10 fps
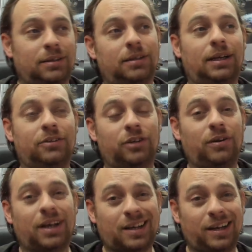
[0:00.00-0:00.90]
So
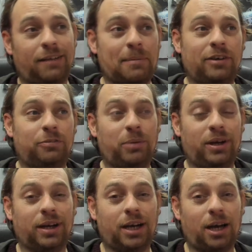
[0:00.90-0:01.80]
luckily I've managed to put in
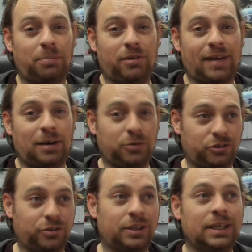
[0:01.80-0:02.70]
a couple of
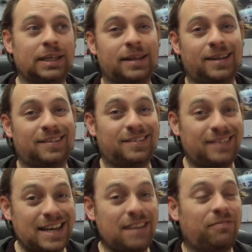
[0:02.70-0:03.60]
hours this
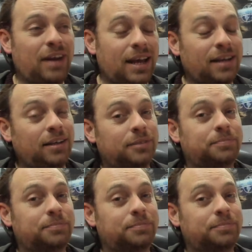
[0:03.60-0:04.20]
evening